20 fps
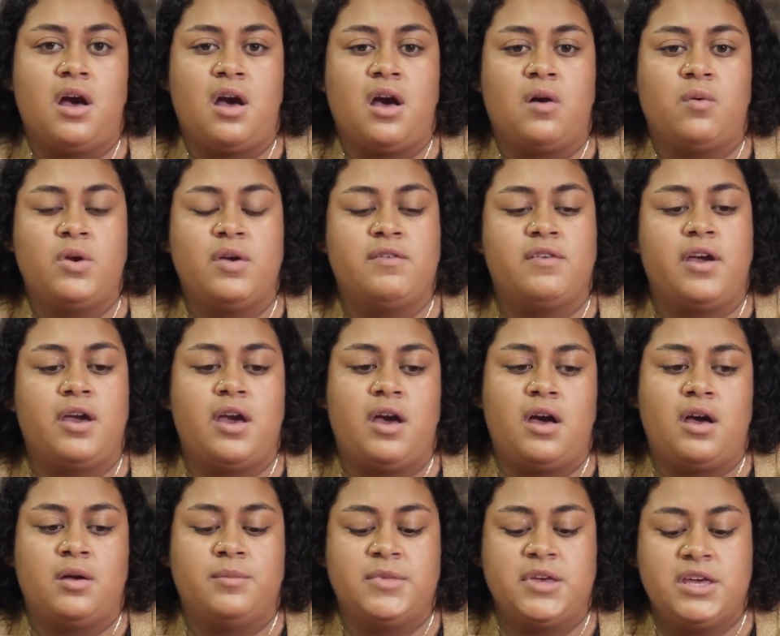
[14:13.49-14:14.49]
We have
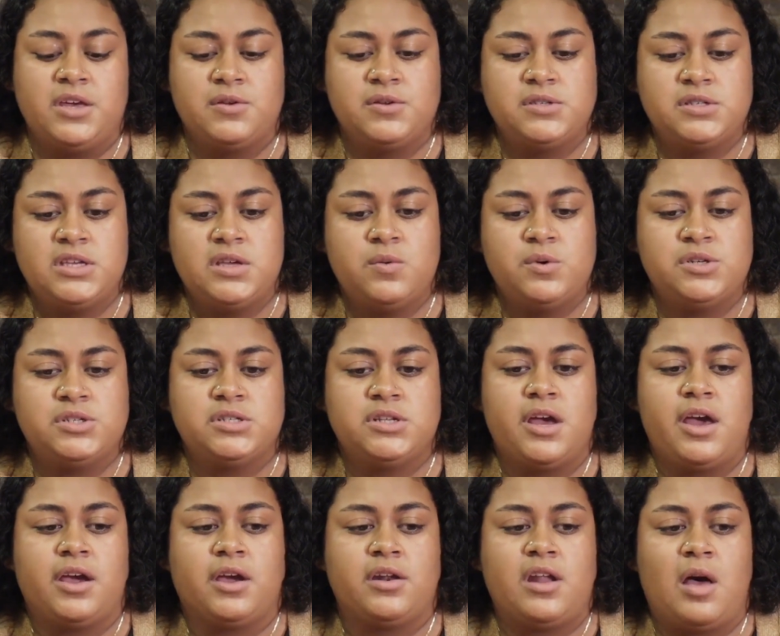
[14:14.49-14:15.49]
EOC, which is an
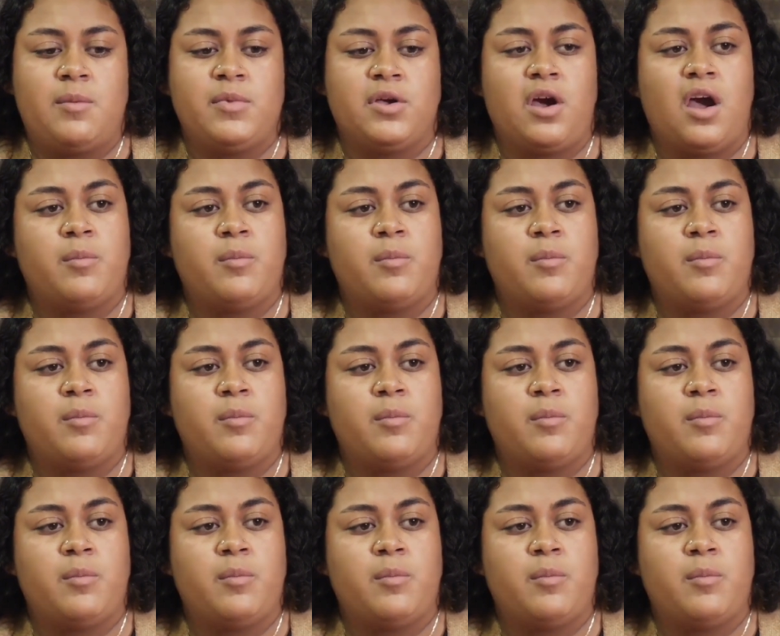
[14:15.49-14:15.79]
Economic